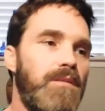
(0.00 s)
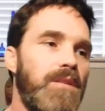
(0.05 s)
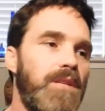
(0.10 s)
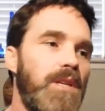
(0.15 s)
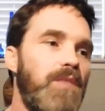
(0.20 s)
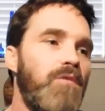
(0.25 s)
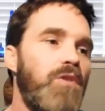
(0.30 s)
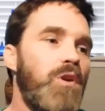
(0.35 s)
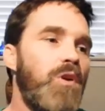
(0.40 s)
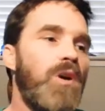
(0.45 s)

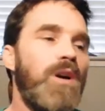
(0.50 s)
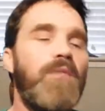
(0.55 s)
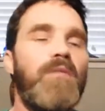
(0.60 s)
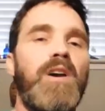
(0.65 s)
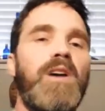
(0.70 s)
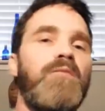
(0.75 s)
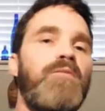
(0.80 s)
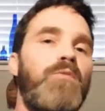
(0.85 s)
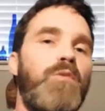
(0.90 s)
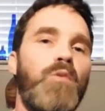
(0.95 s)
even though I've
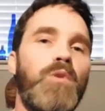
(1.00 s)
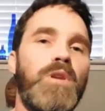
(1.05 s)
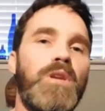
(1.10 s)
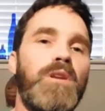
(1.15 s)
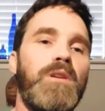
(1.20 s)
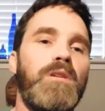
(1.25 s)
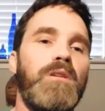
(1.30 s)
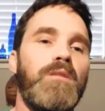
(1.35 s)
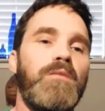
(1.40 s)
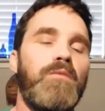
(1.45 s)
had
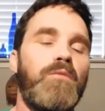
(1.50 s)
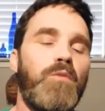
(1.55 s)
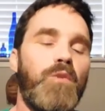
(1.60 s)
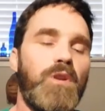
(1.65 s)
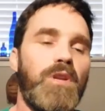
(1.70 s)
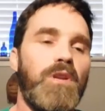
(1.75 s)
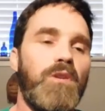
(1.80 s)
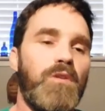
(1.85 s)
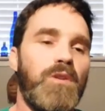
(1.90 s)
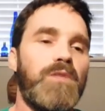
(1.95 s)

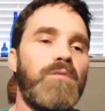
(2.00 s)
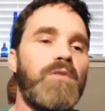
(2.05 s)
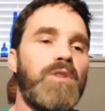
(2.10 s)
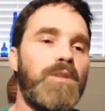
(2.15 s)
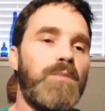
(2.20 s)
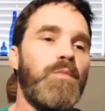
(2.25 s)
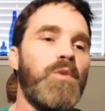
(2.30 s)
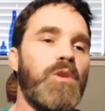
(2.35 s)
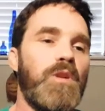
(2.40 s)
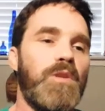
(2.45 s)
40 years of
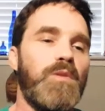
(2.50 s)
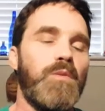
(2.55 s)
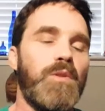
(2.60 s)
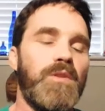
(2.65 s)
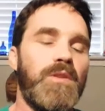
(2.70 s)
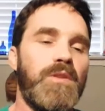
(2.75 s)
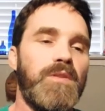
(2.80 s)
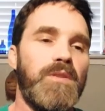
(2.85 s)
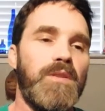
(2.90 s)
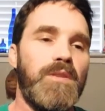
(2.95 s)
experience with
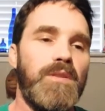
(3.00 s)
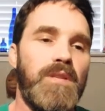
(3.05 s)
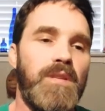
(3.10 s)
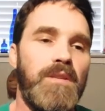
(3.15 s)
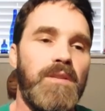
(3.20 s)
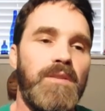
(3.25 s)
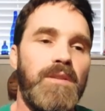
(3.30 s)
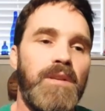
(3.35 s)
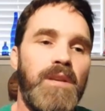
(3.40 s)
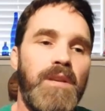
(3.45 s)
this
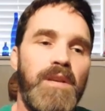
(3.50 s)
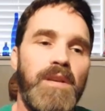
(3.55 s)
disease,